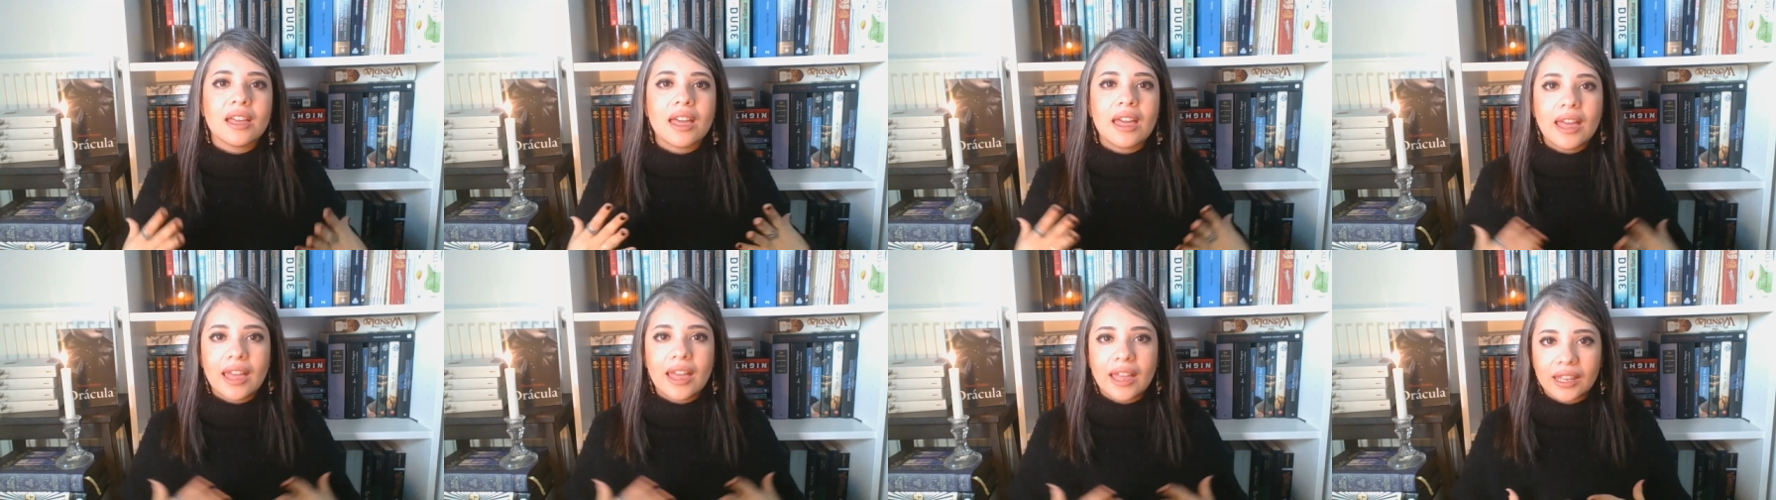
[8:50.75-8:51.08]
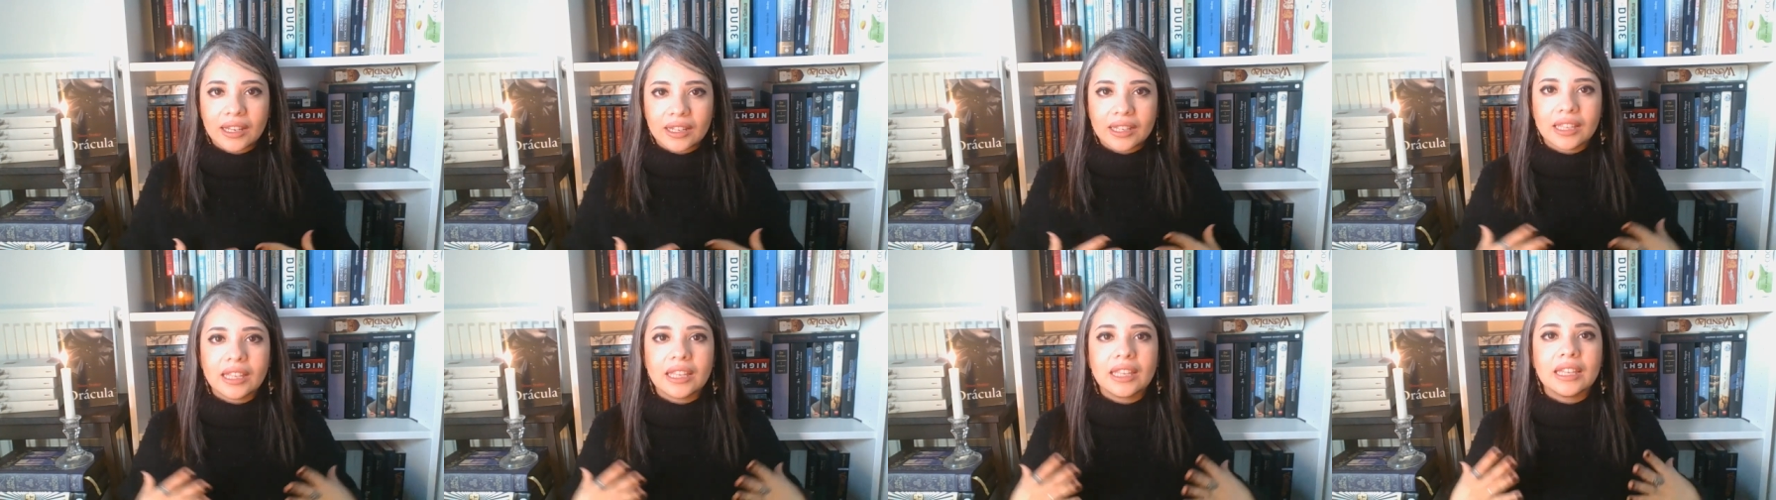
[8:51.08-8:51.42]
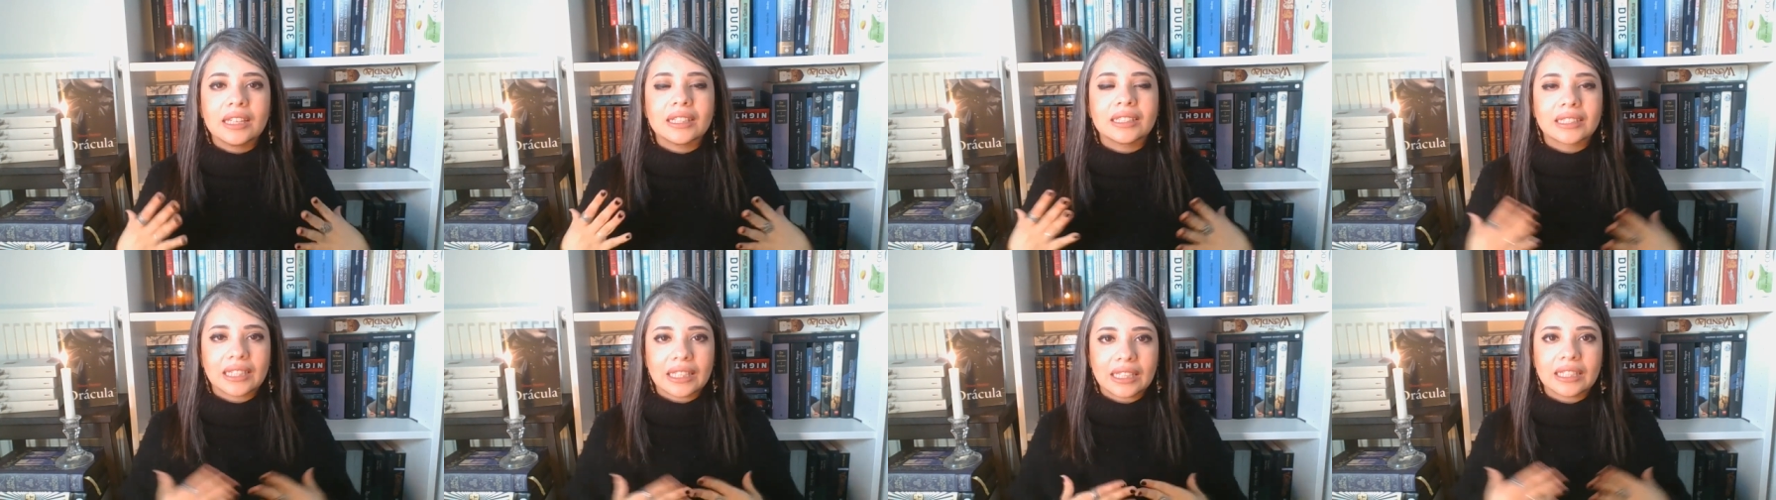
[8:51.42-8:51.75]
any
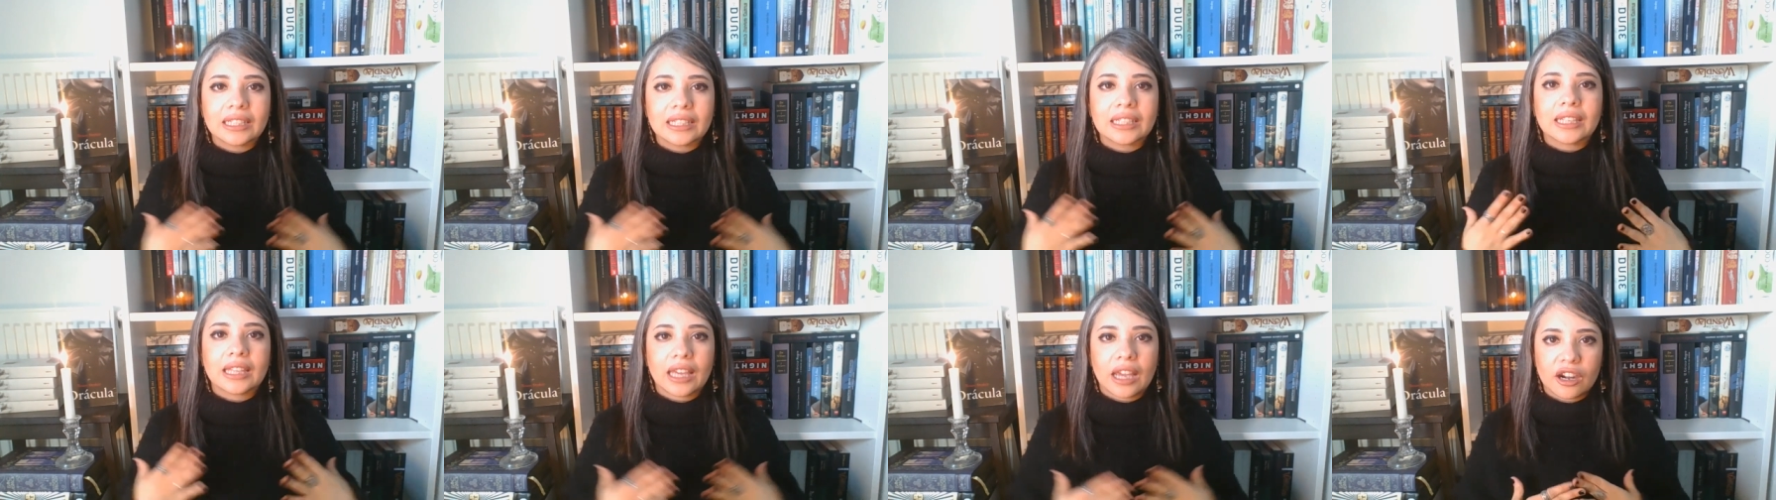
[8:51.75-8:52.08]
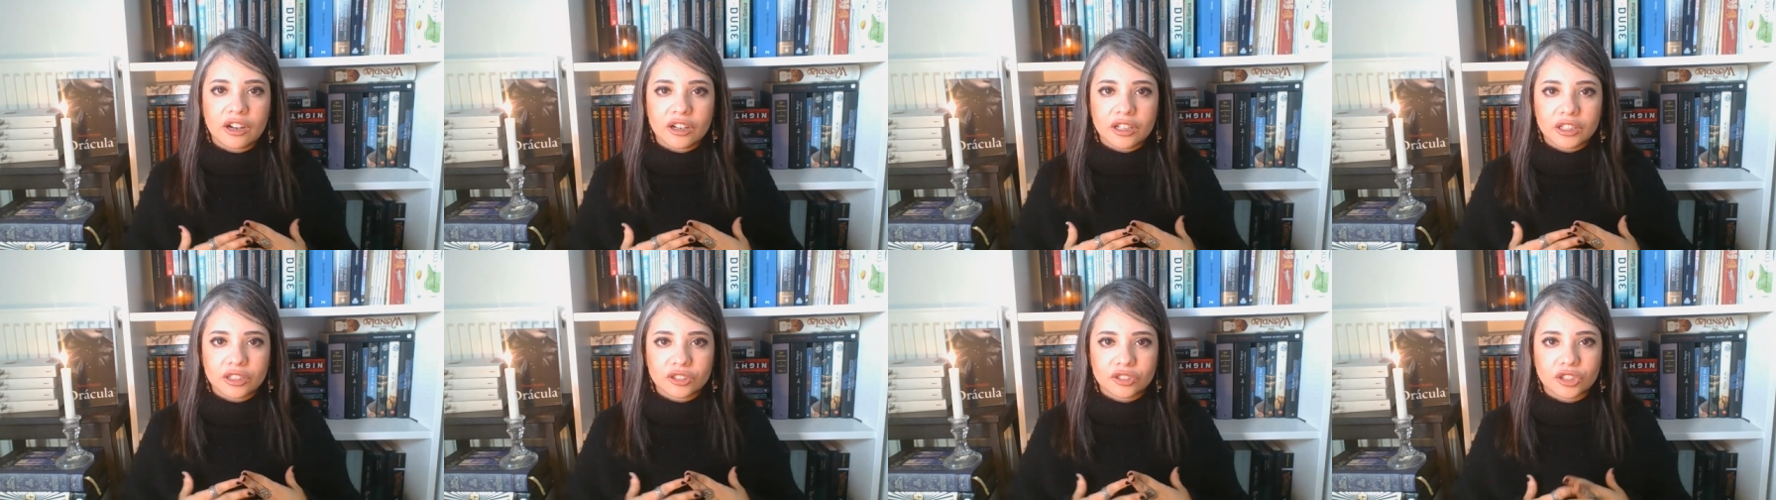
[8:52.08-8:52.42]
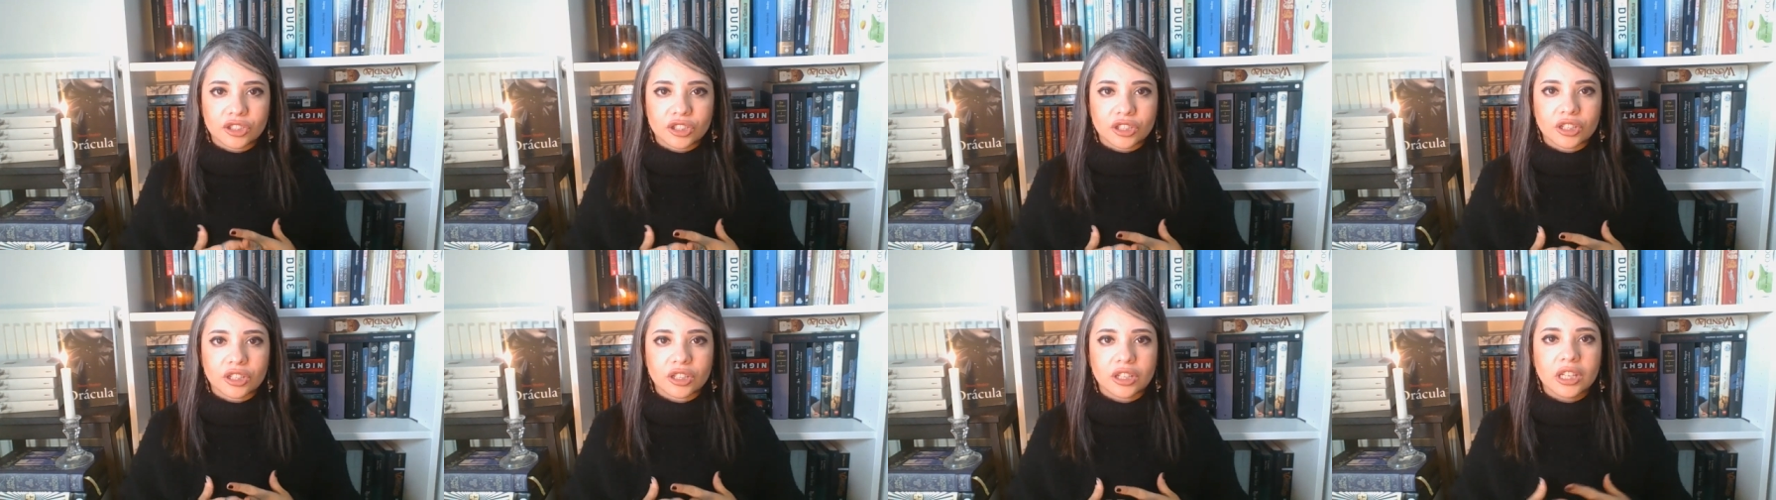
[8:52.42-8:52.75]
lead
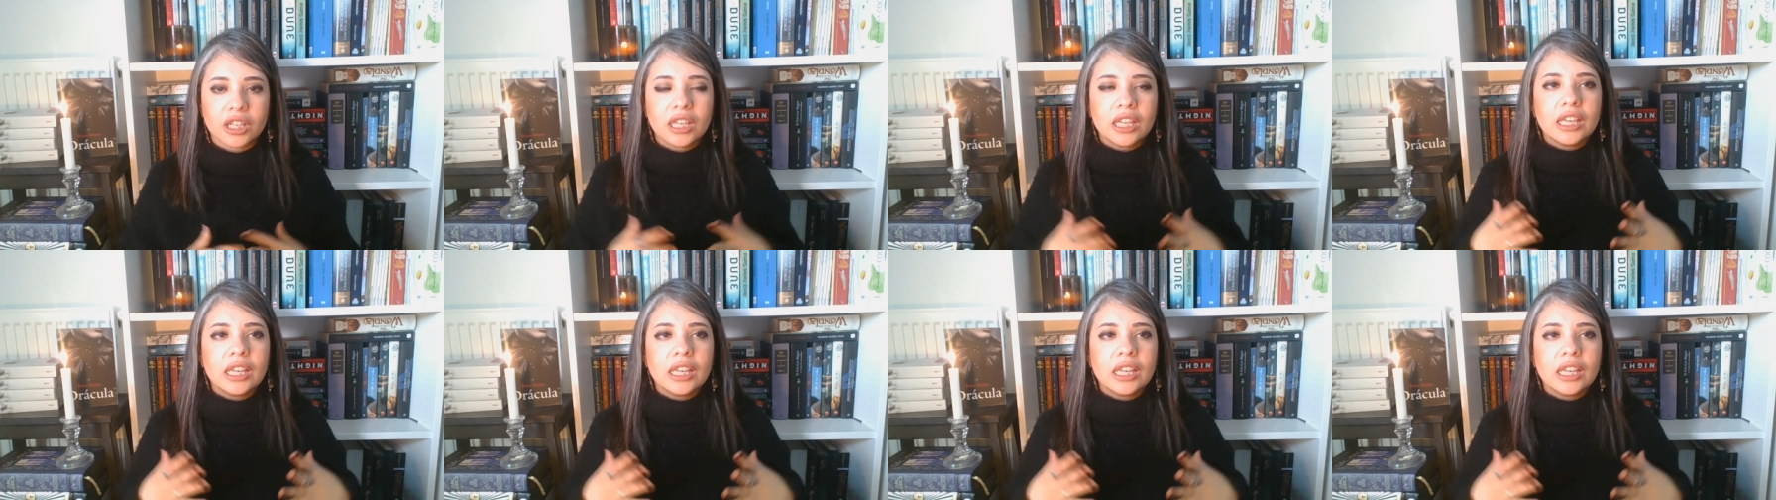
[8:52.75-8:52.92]
character